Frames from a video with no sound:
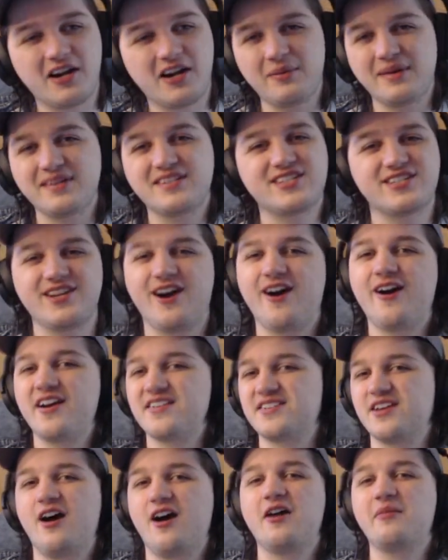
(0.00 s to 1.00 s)
about
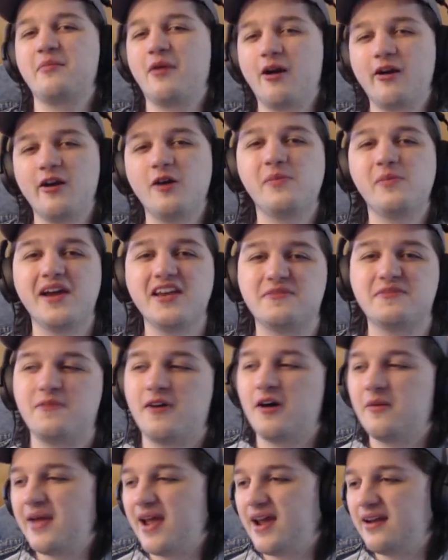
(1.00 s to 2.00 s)
stars on Mario
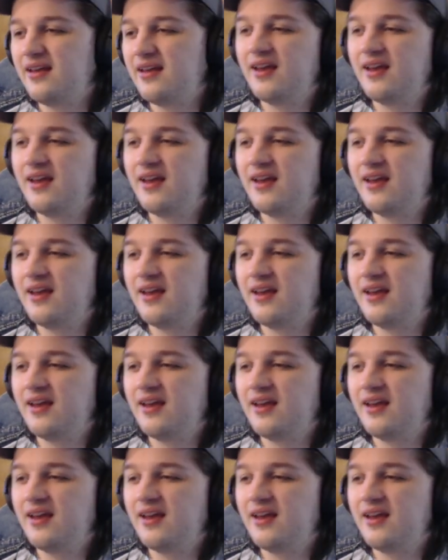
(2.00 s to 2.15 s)
Baseball, man.